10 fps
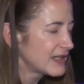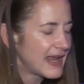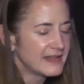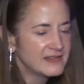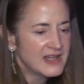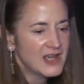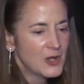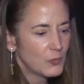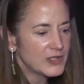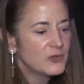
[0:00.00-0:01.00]
And
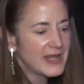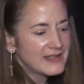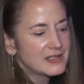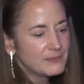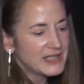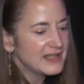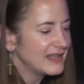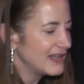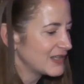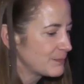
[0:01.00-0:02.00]
what you get to
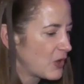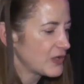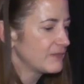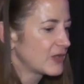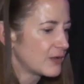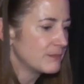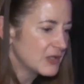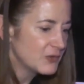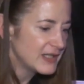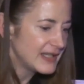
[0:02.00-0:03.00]
be is part of a
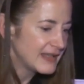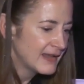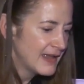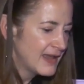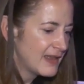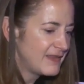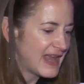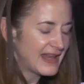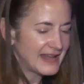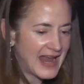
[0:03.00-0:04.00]
community
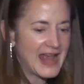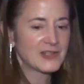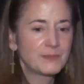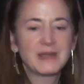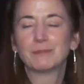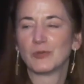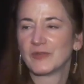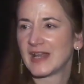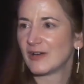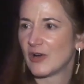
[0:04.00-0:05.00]
that has people
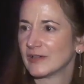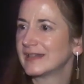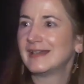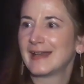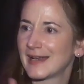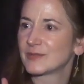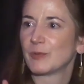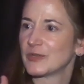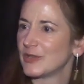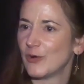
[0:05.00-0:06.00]
that are leading
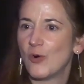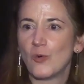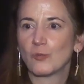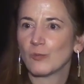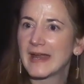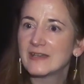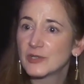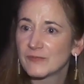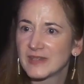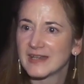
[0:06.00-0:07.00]
experts in a whole range
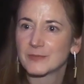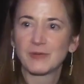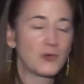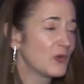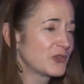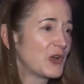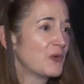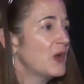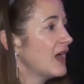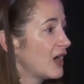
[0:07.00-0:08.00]
of things, but also
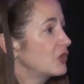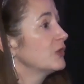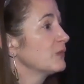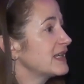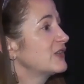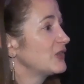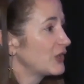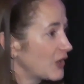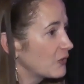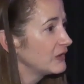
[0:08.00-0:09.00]
a good reason to
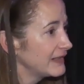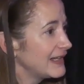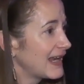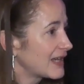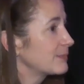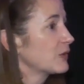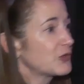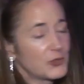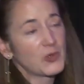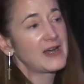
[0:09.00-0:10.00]
go to leading experts
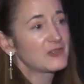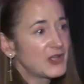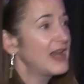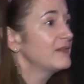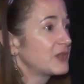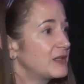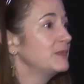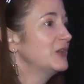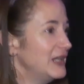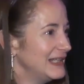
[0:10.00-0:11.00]
who are outside of the
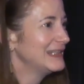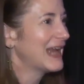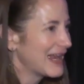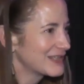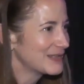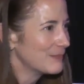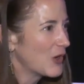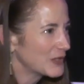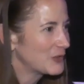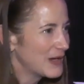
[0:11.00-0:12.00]
community to ask them
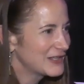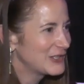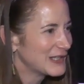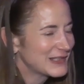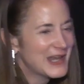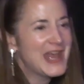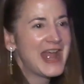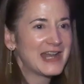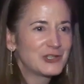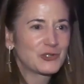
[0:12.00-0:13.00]
hard questions
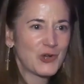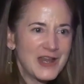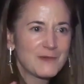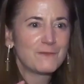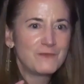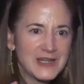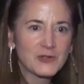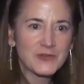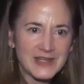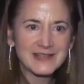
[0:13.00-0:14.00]
and to try to figure
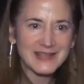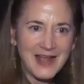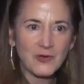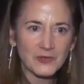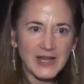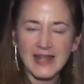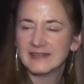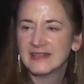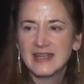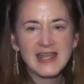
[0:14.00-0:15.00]
things out. And
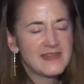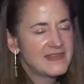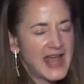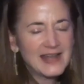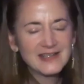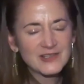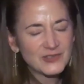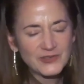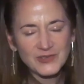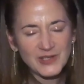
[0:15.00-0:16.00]
that
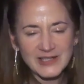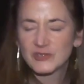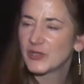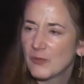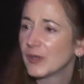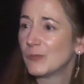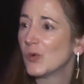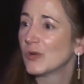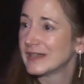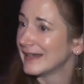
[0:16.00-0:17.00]
is, it's so
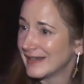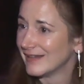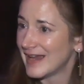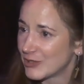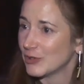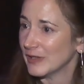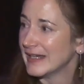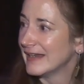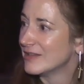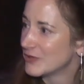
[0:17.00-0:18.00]
rewarding
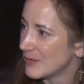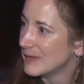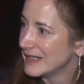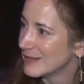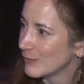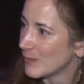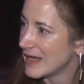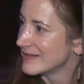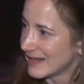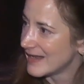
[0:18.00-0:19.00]
intellectually in so many different
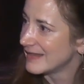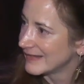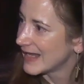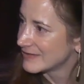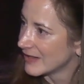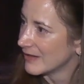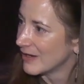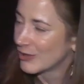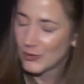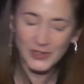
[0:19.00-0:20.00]
ways, and I think that's a
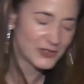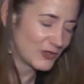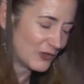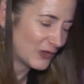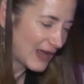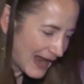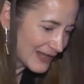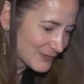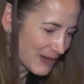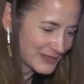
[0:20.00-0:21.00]
critical
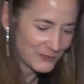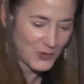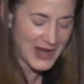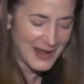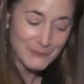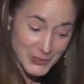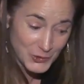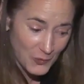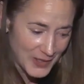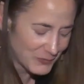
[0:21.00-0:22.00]
aspect of why I've
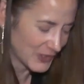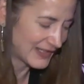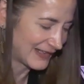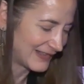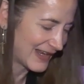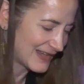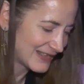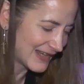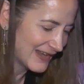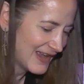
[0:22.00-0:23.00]
enjoyed working in the IC.